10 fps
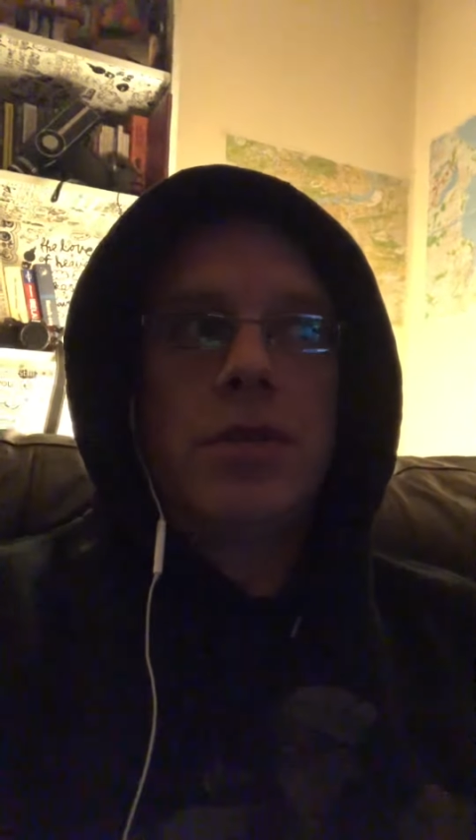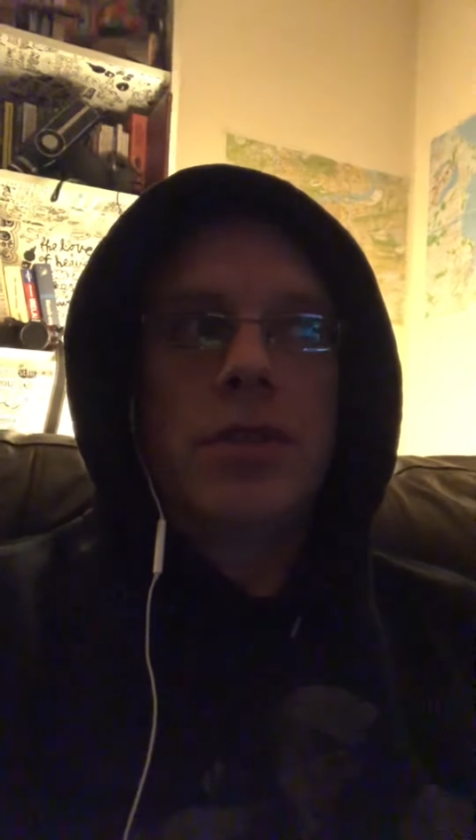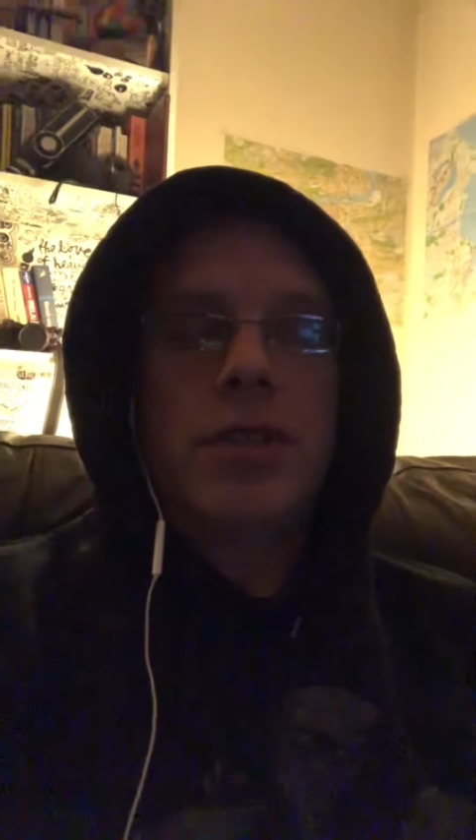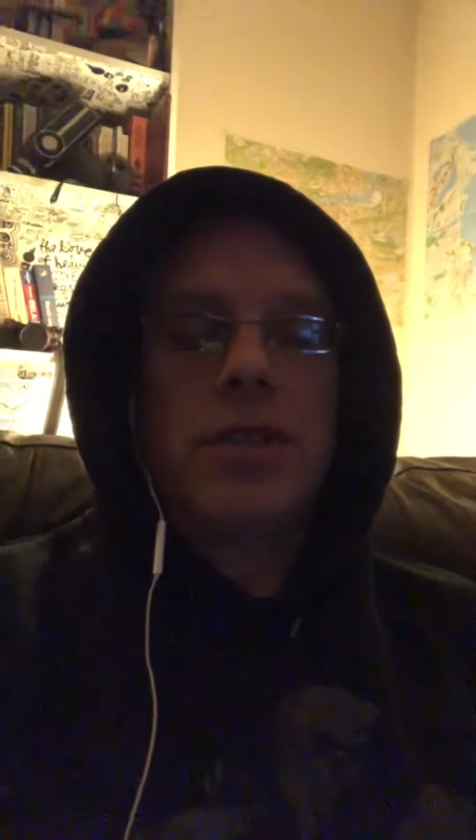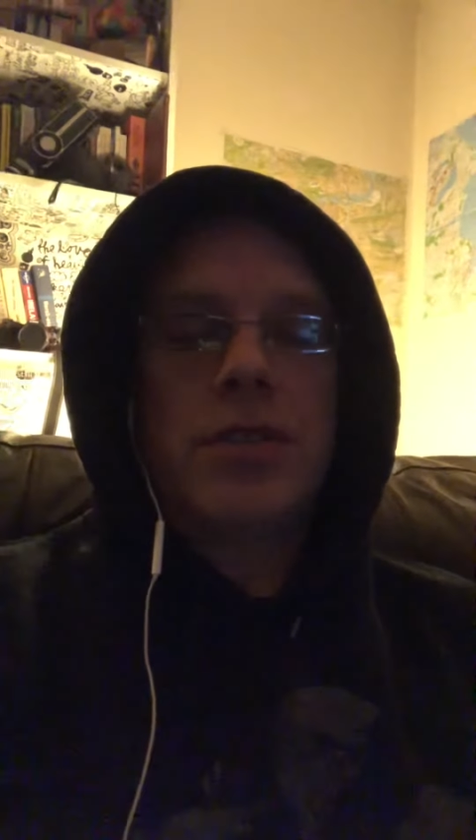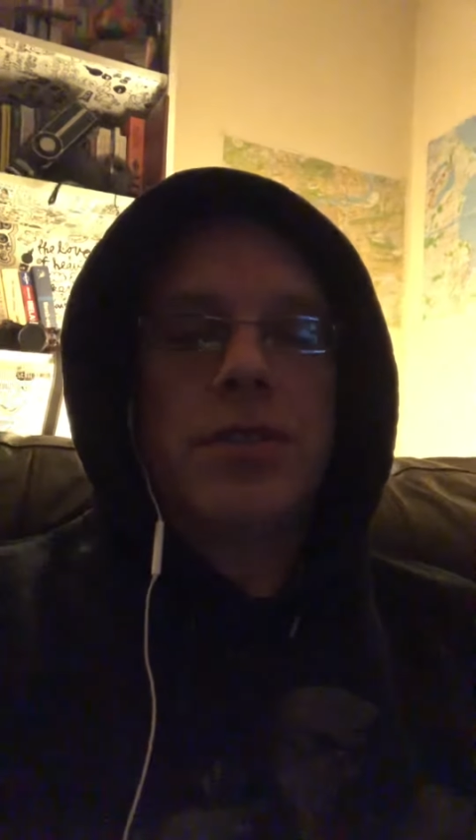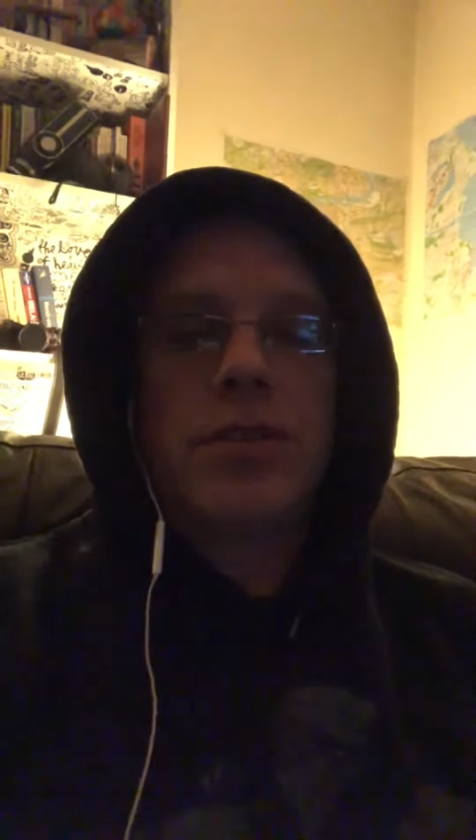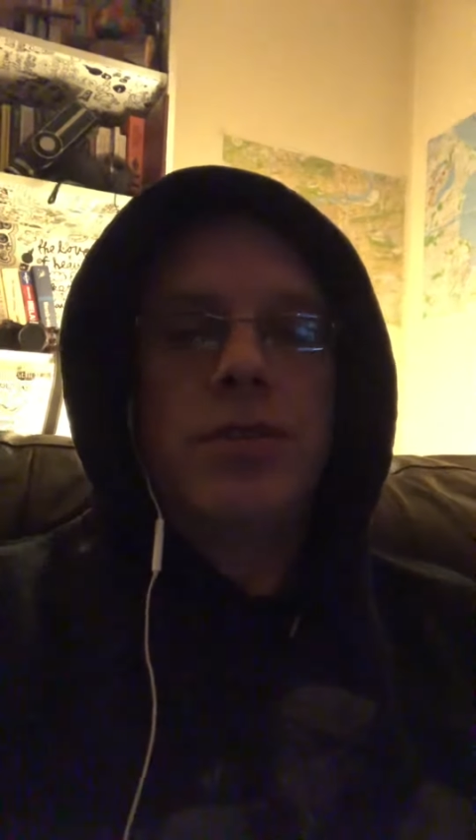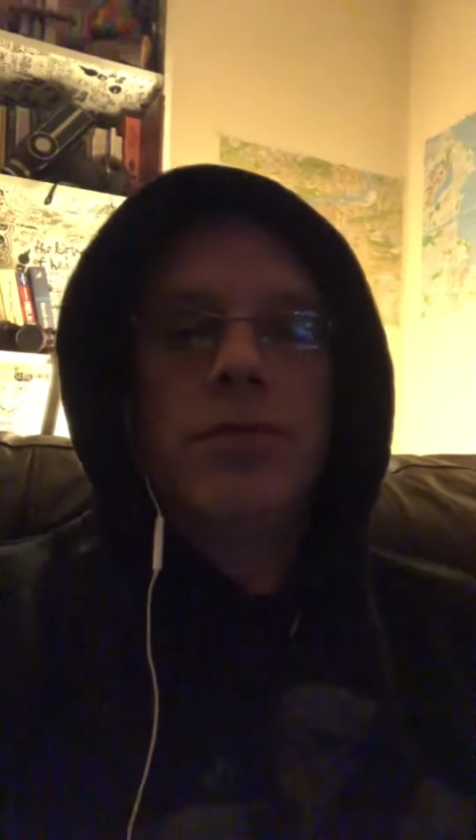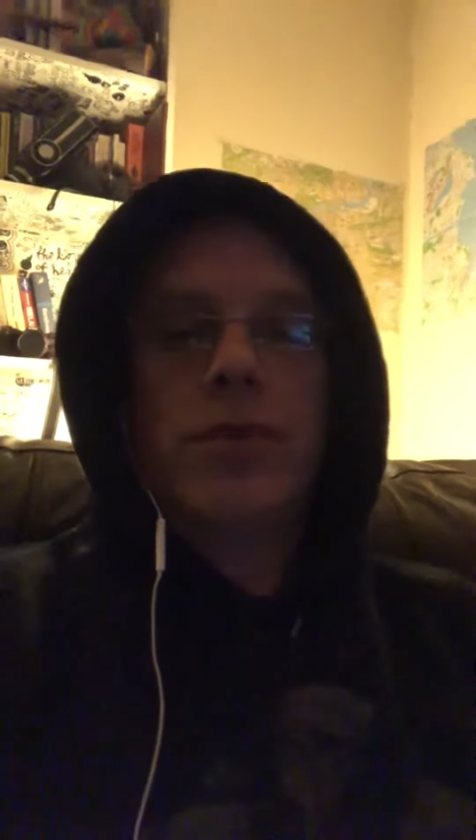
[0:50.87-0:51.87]
I think it's
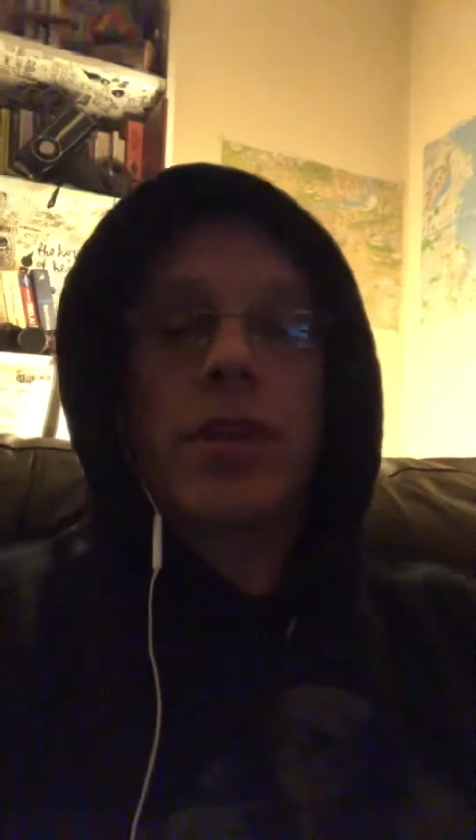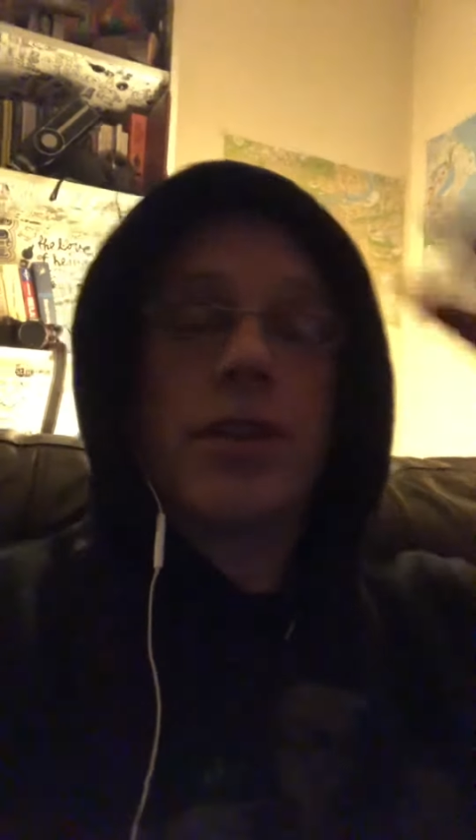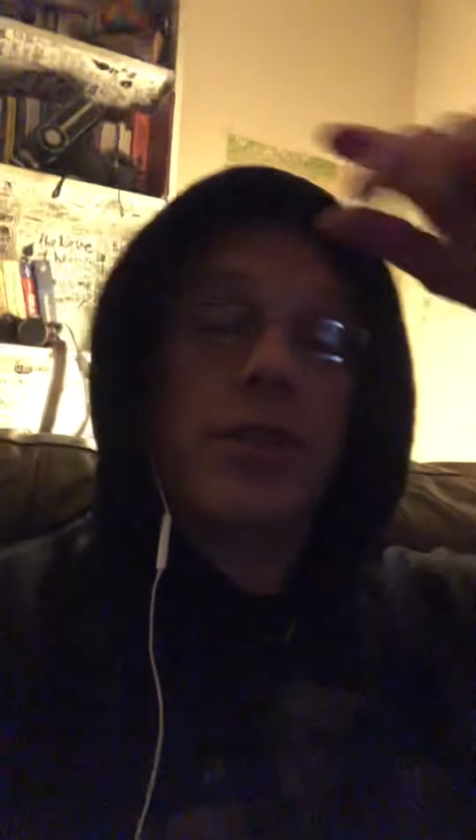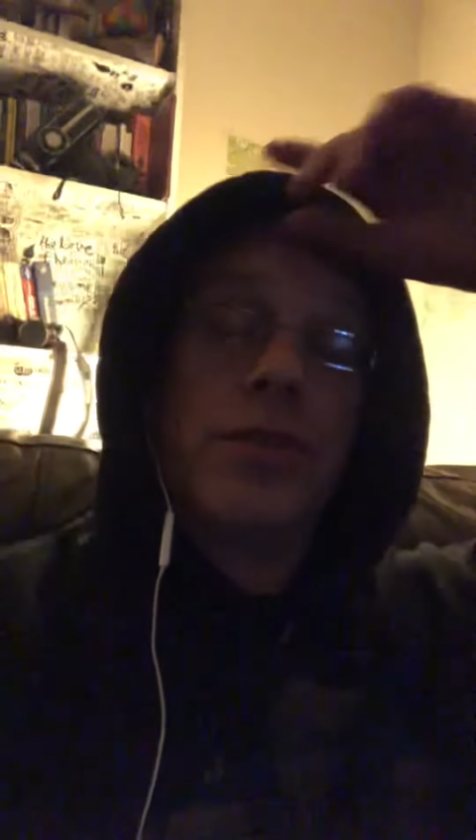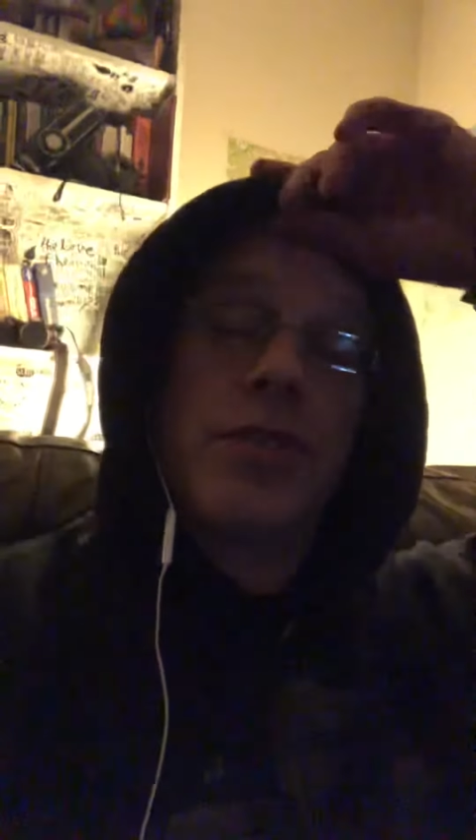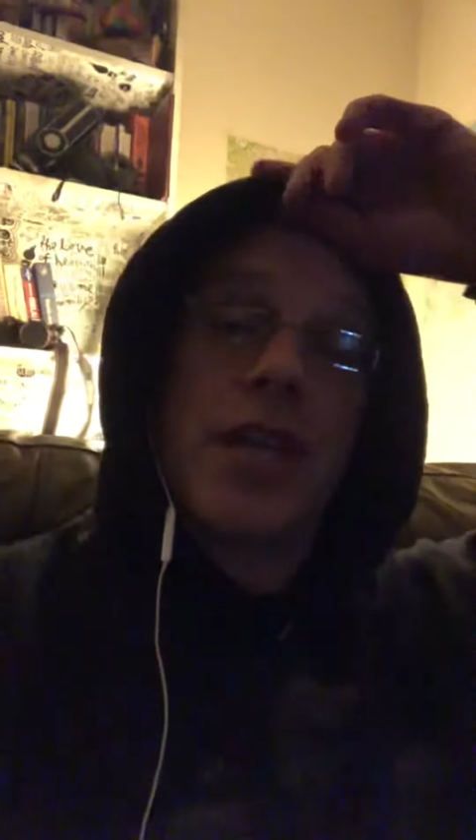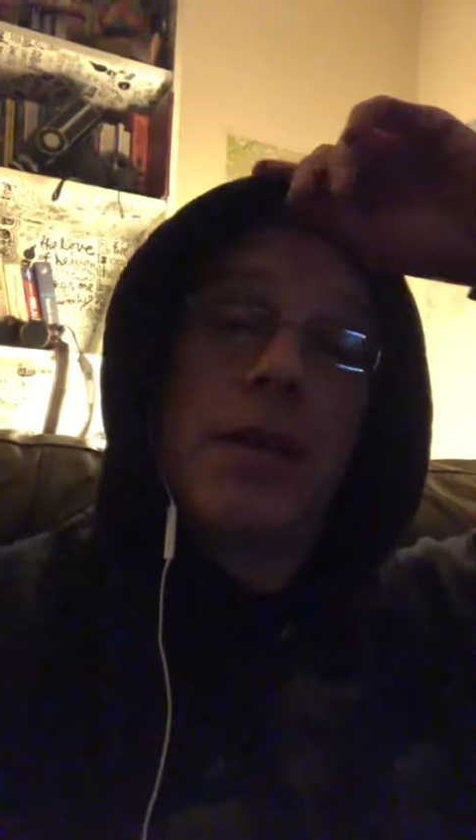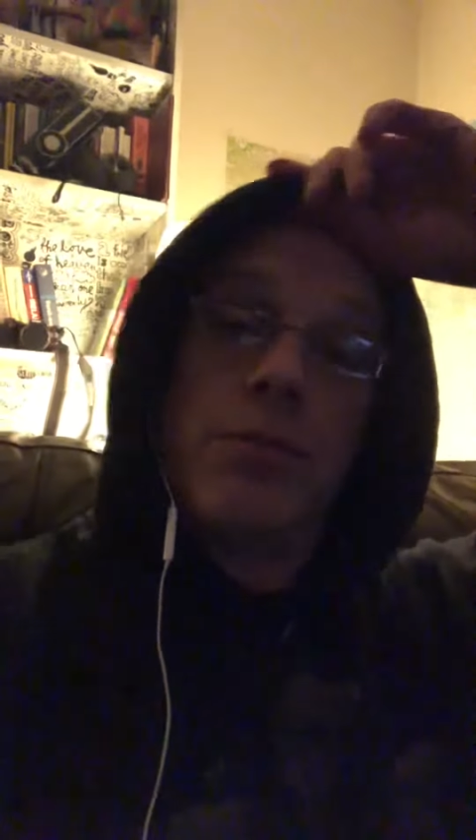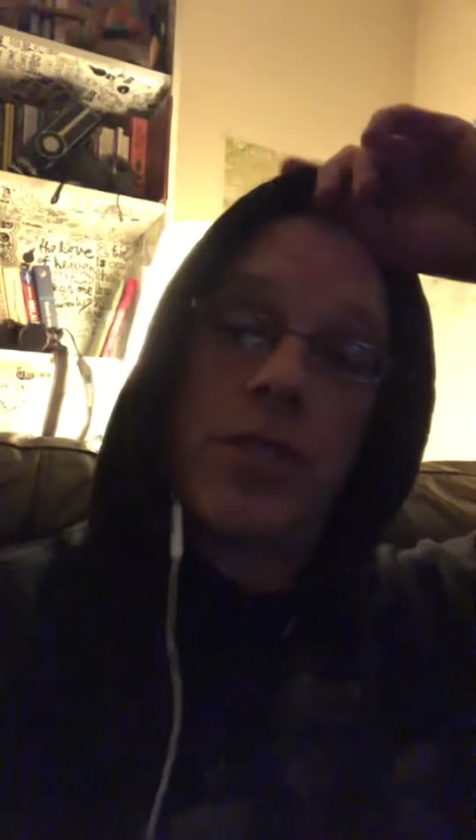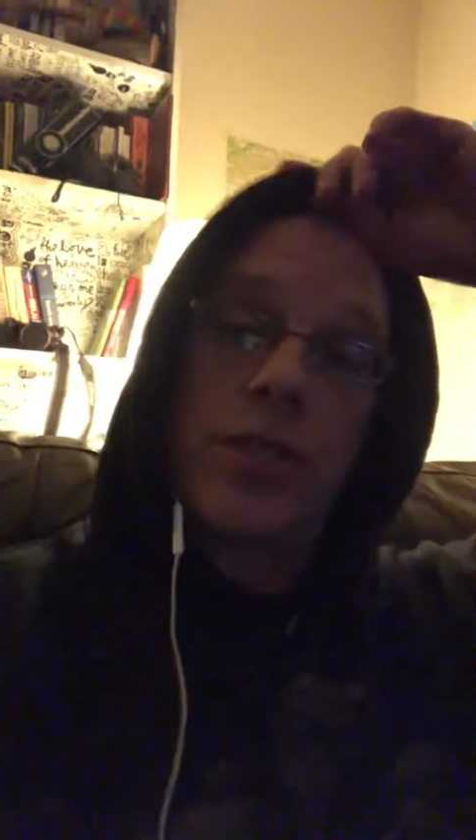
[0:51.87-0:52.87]
one of the dude's
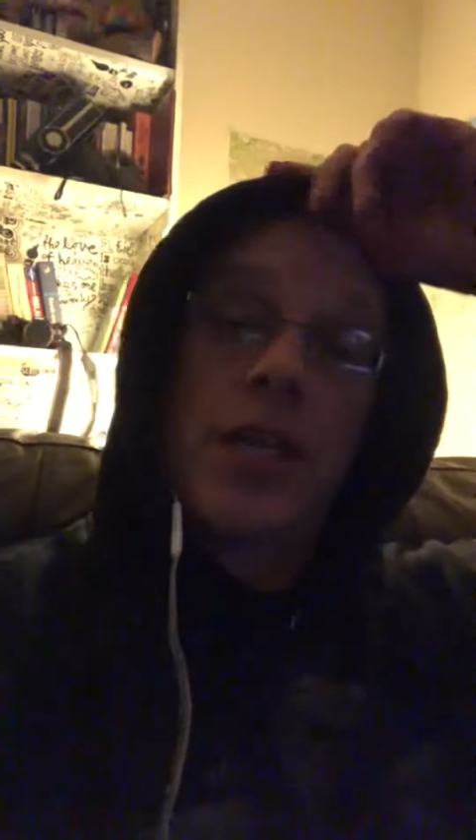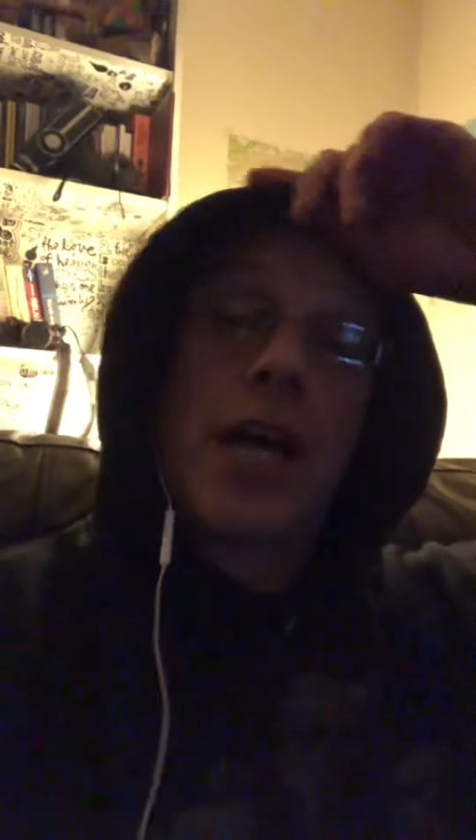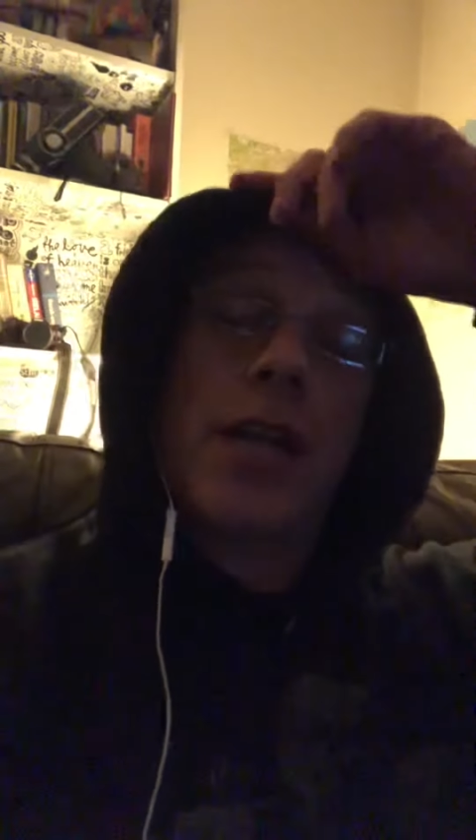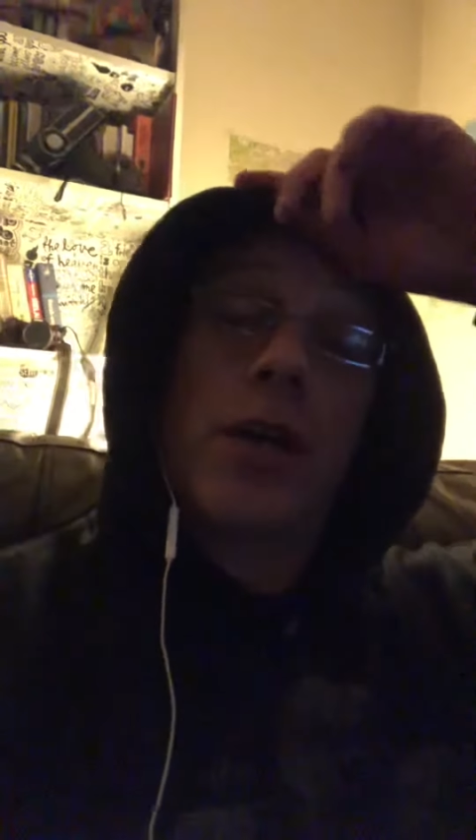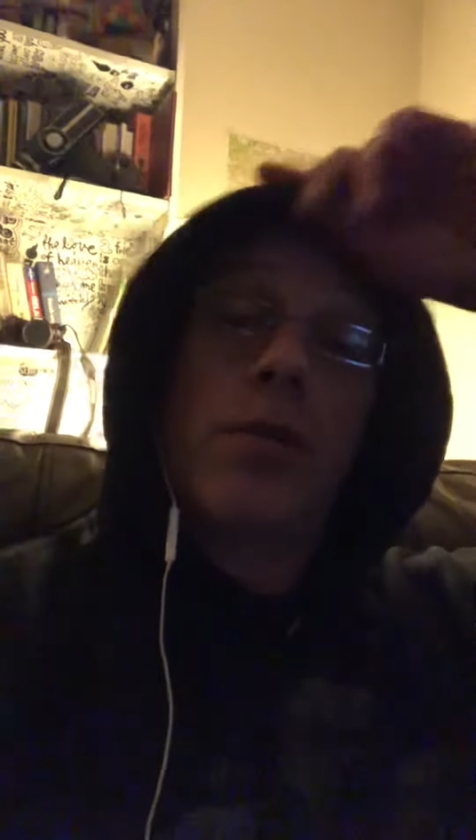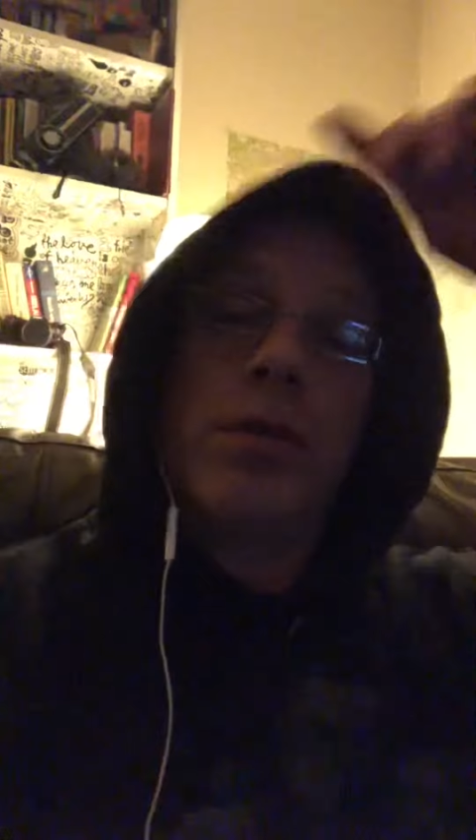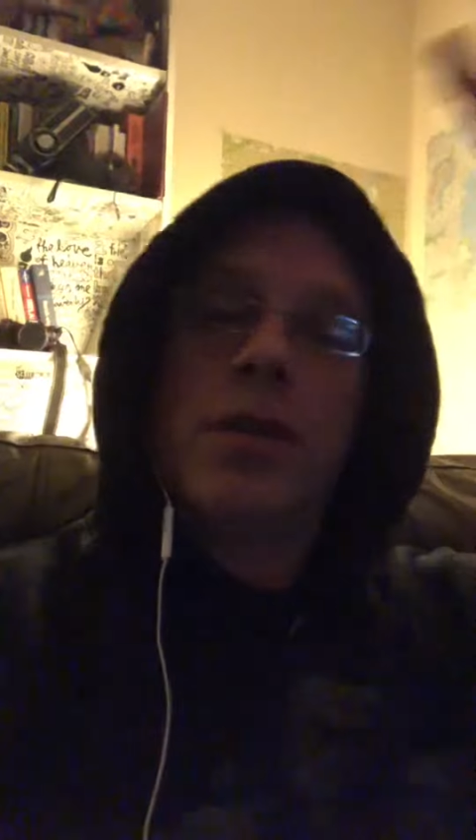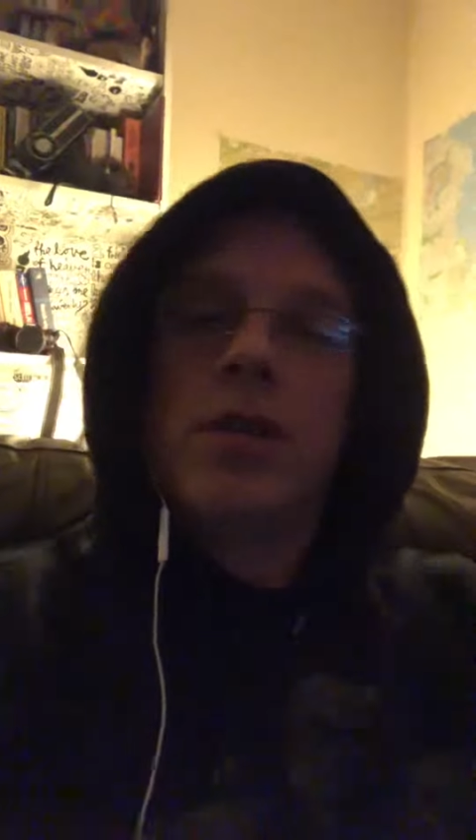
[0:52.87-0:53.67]
names, Dalio.